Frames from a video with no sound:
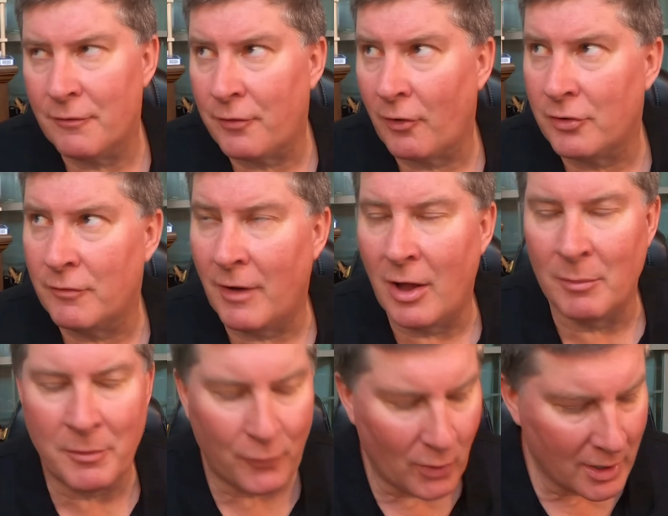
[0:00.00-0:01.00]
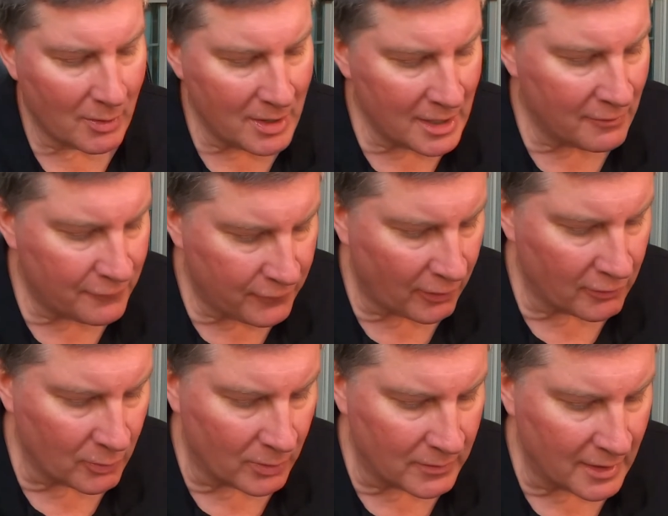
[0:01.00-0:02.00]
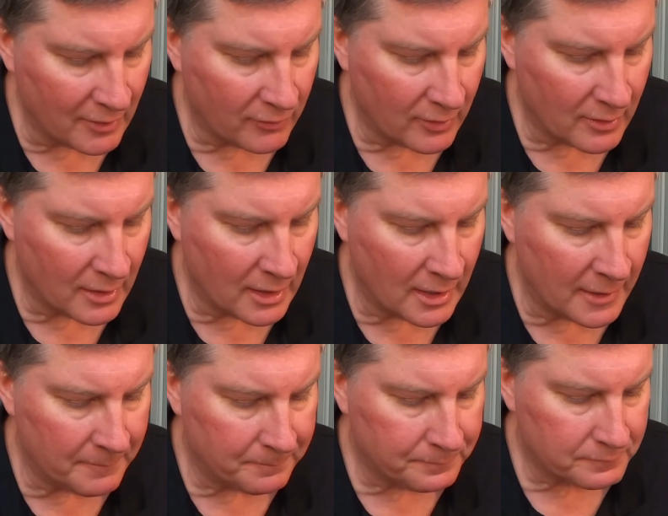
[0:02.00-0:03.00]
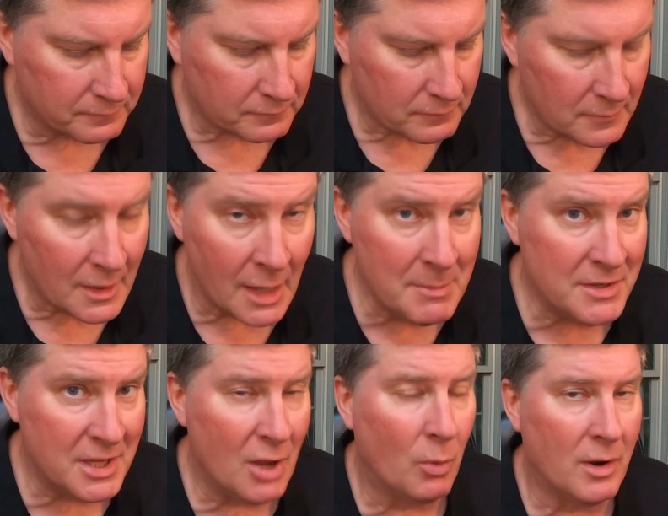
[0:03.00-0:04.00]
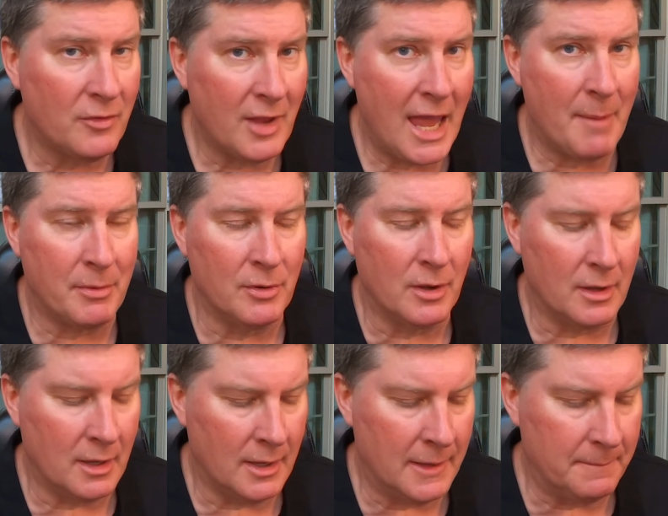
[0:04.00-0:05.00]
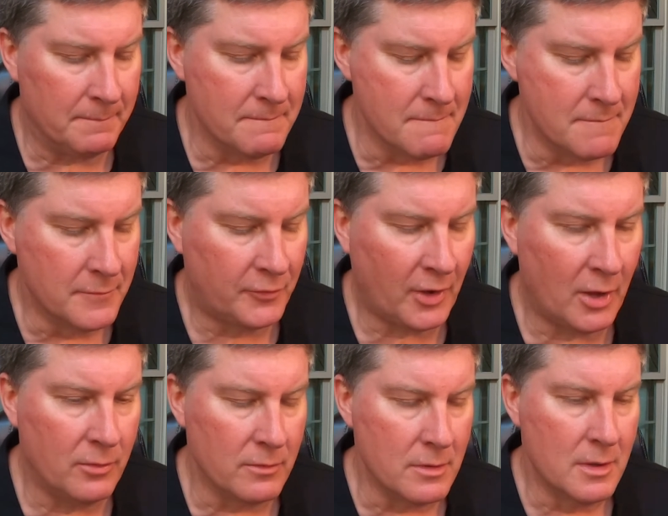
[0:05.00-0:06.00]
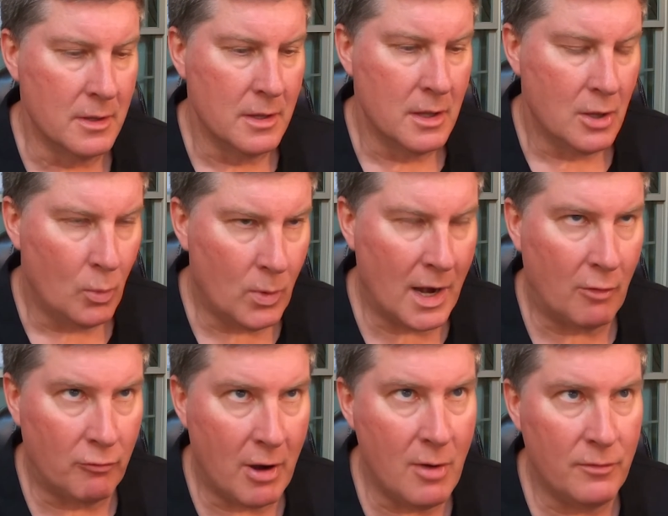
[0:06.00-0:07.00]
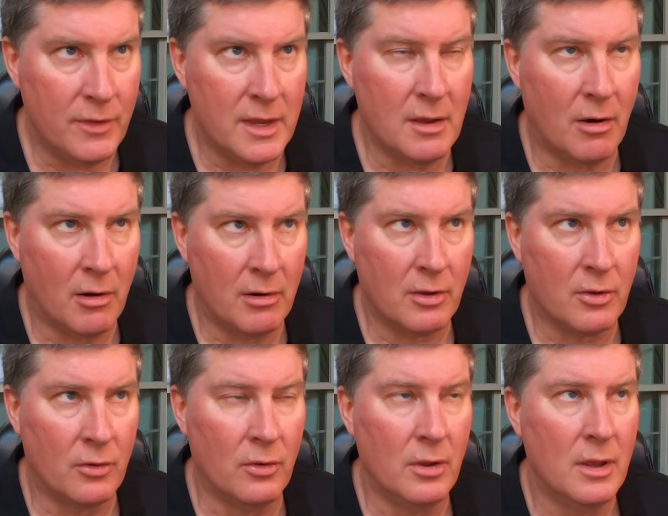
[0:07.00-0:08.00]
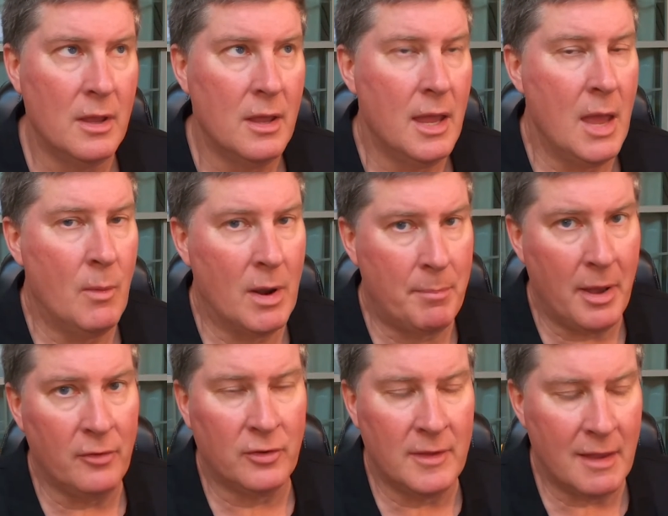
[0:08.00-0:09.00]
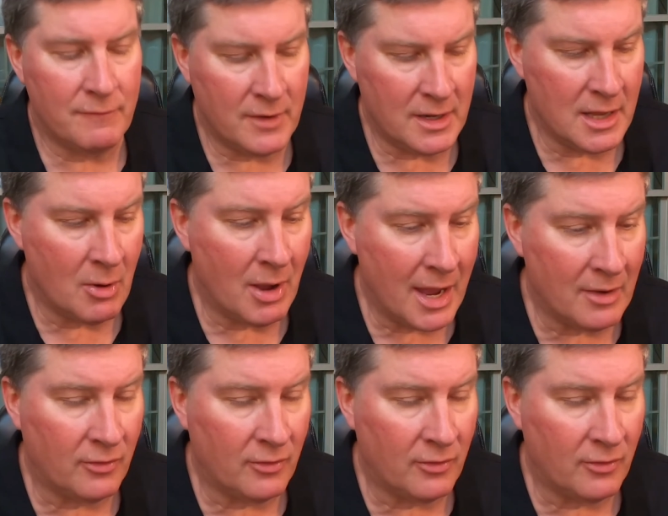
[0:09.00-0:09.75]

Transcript: first of all, before I go any further with this, let me tell you what has happened So when I wrote the article and when I posted that video, I had a